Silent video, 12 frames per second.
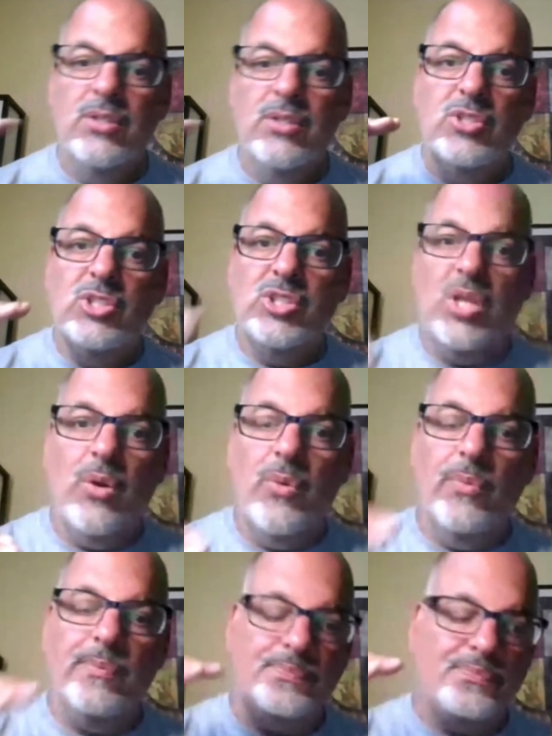
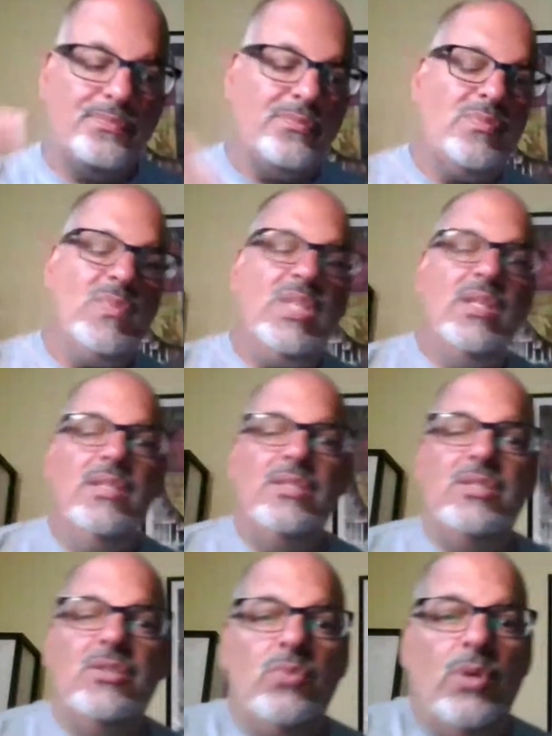So,
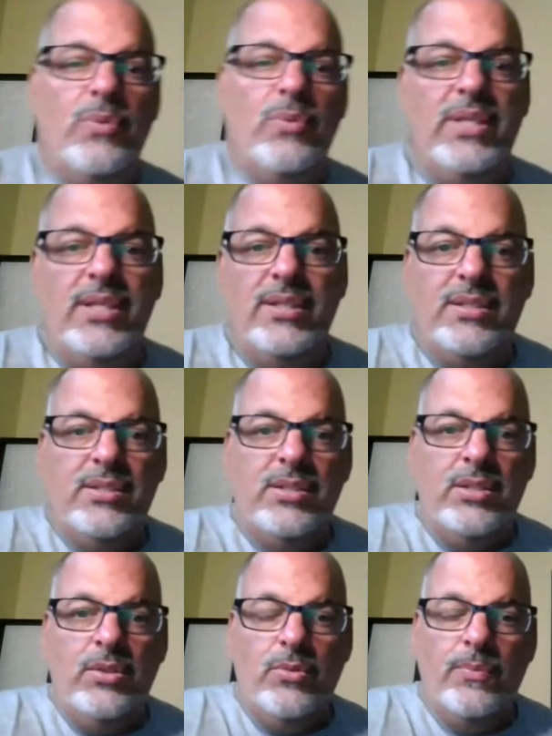this is what we need to
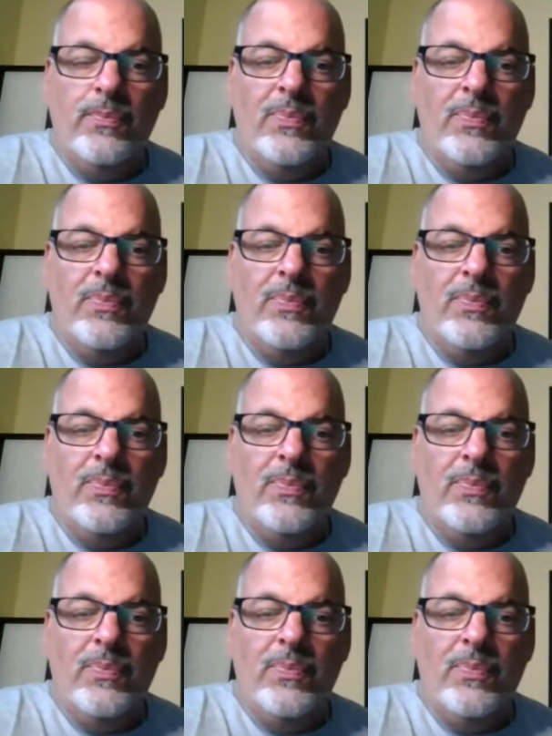do.